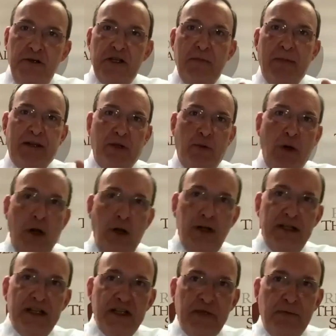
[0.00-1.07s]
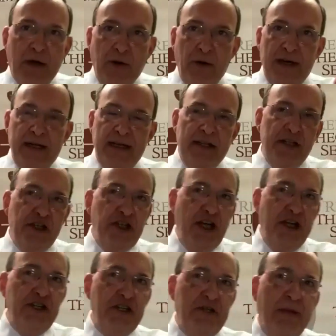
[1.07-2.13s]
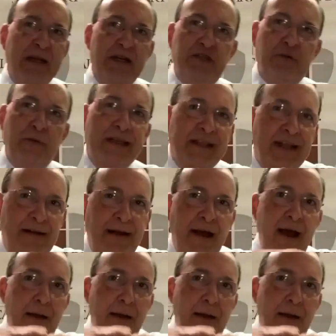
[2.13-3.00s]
to us about the role of the Spirit in the Judges ministry, and then